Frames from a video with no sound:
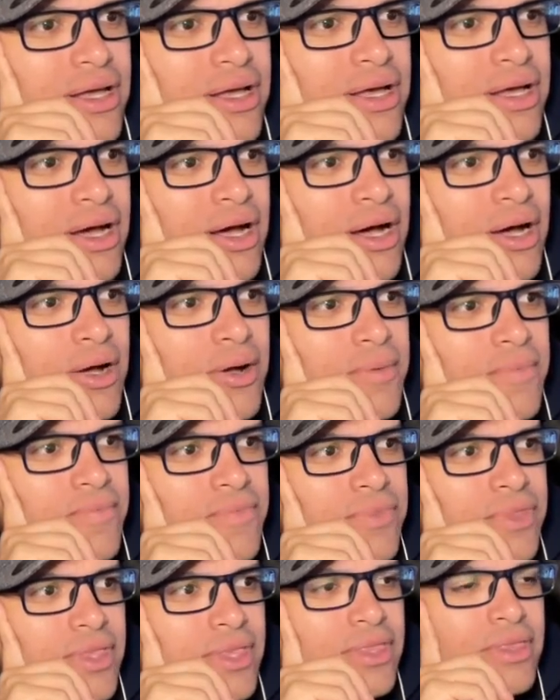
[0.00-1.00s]

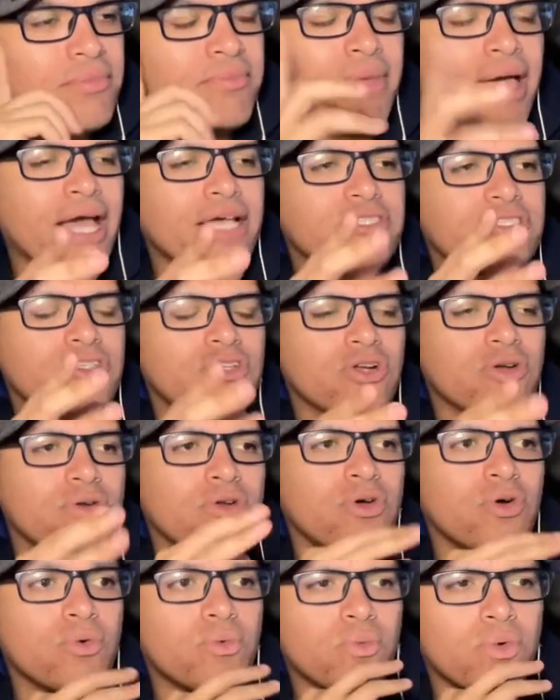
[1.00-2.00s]
um master
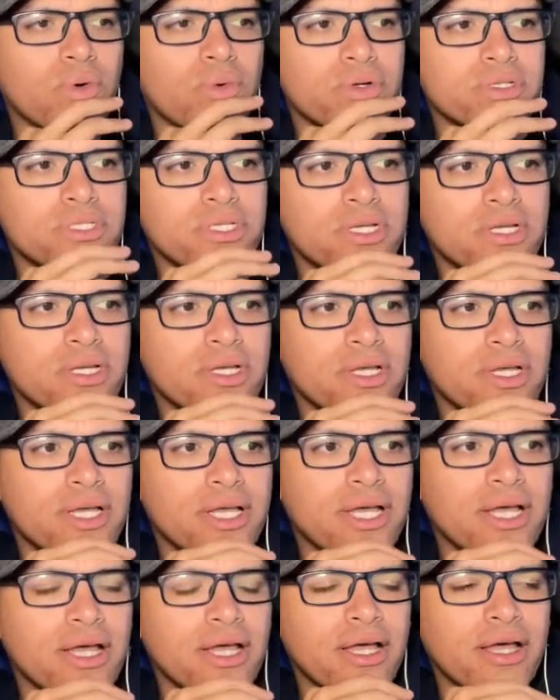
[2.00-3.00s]
no what was he
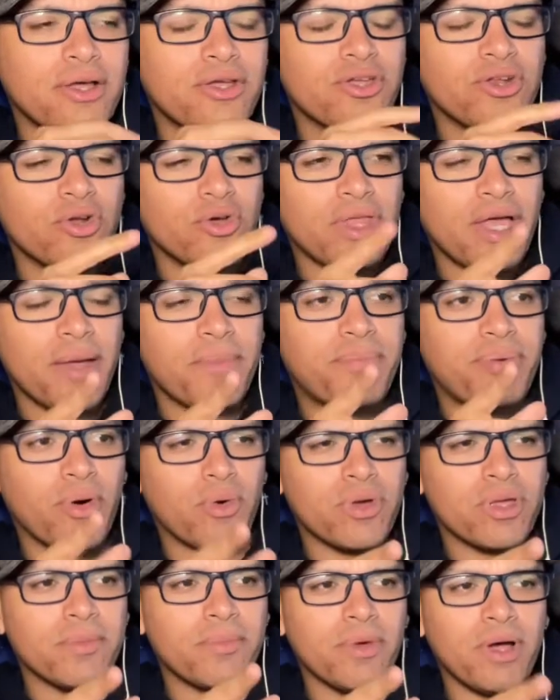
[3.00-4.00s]
you know that
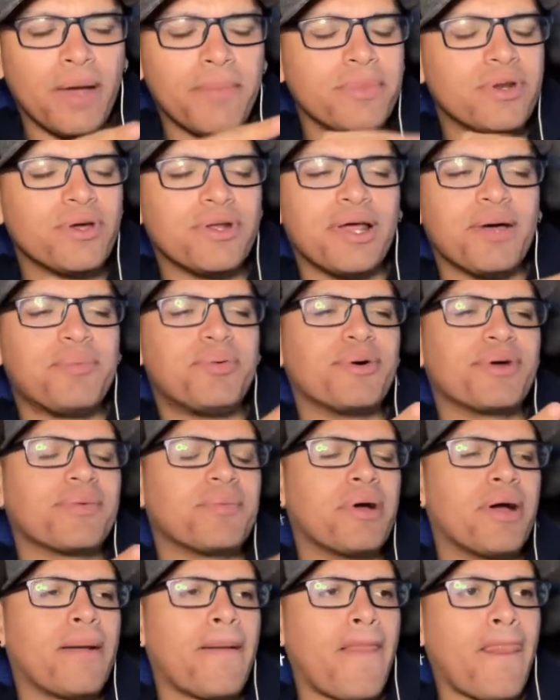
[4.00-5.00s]
pokemon i mean no not
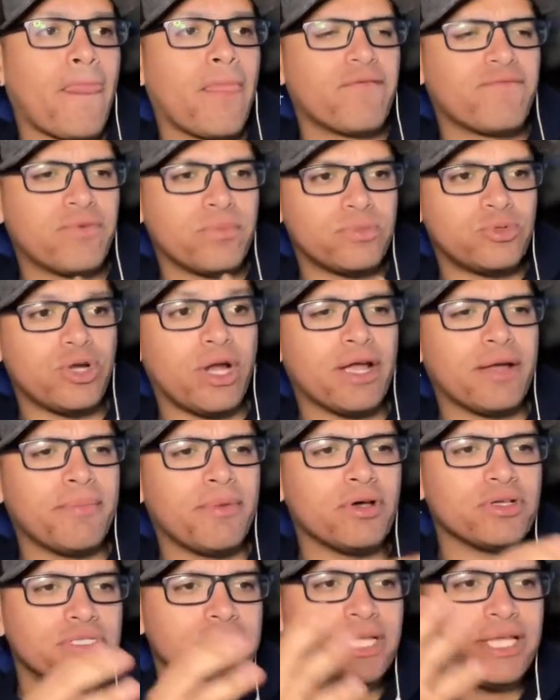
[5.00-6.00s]
pokemon from dragon
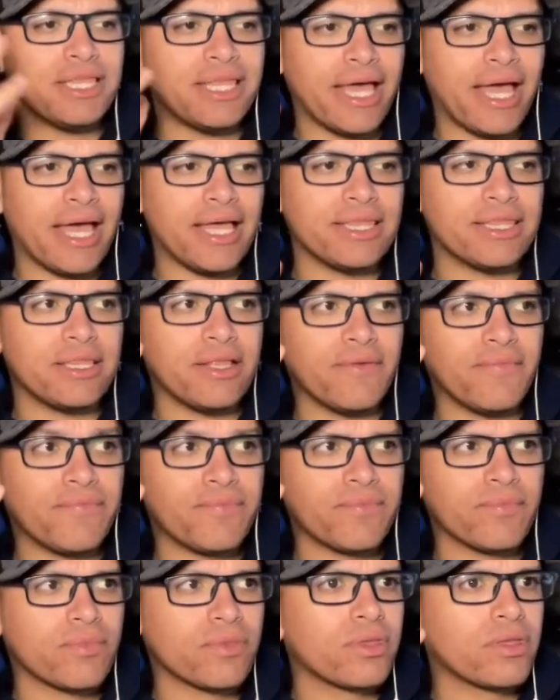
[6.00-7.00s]
ball z that
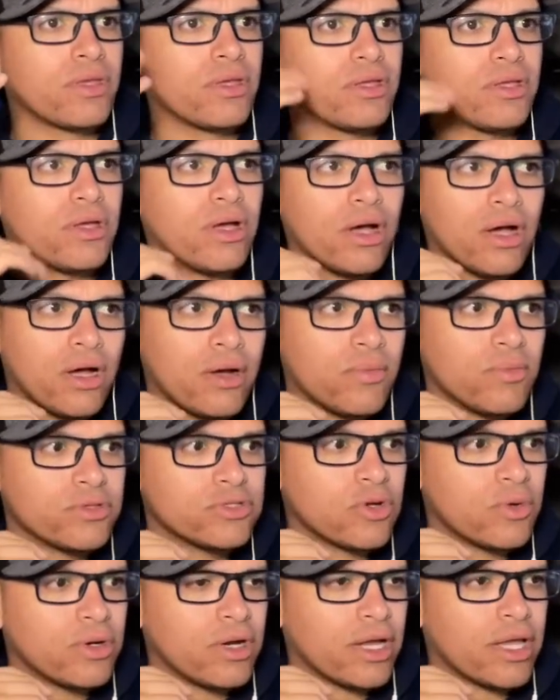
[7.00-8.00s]
um what's
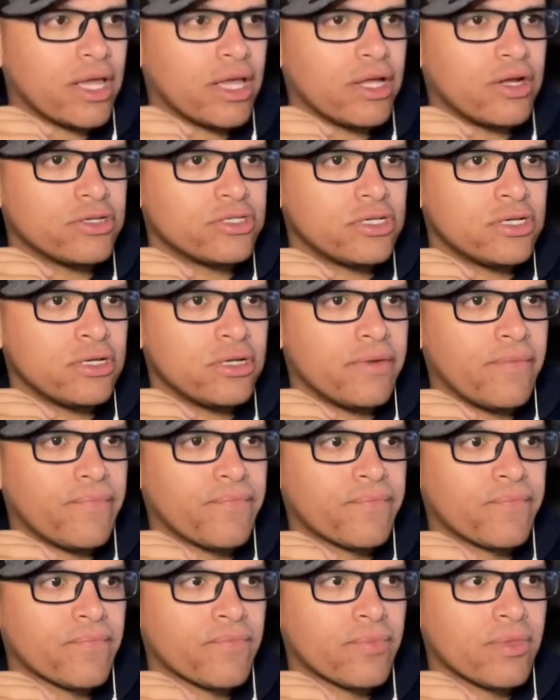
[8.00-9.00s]
going on i can't hear shit
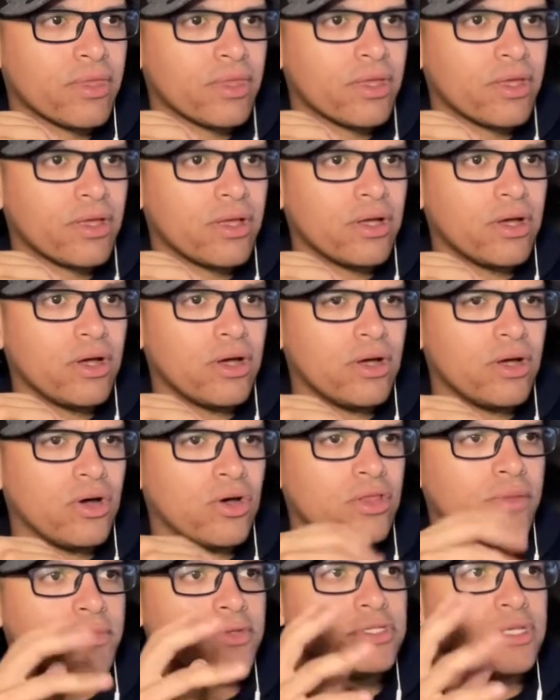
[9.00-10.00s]
What's that? Sis? Oh,
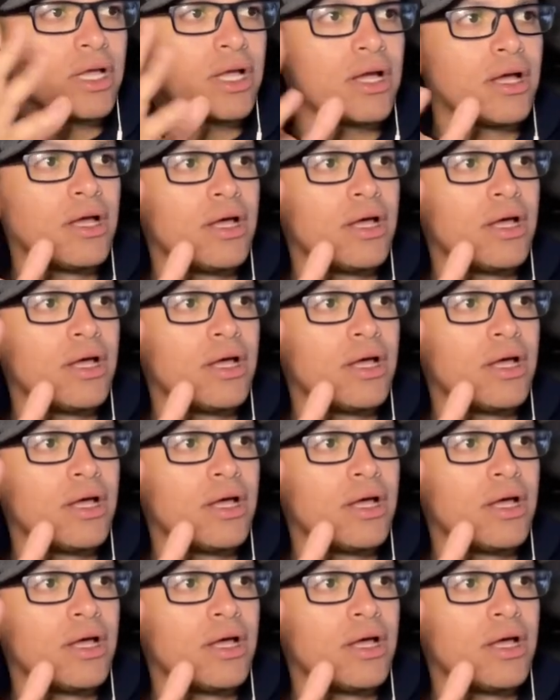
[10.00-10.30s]
the music.